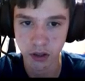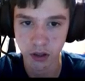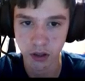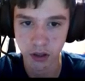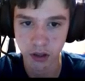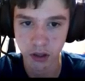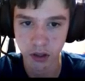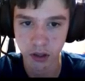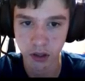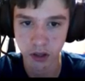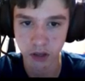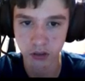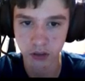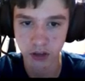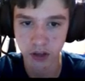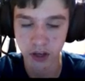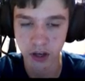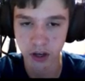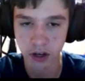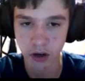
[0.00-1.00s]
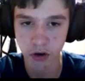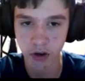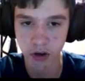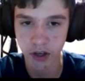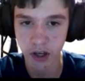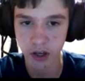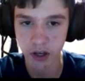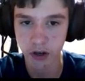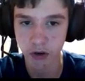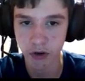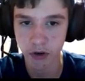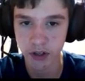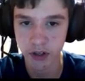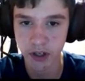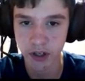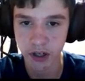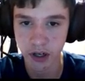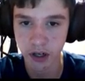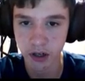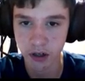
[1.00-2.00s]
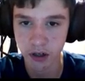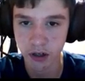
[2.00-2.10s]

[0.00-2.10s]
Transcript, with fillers: I don't think I... Oh, I can't go in. Dang it.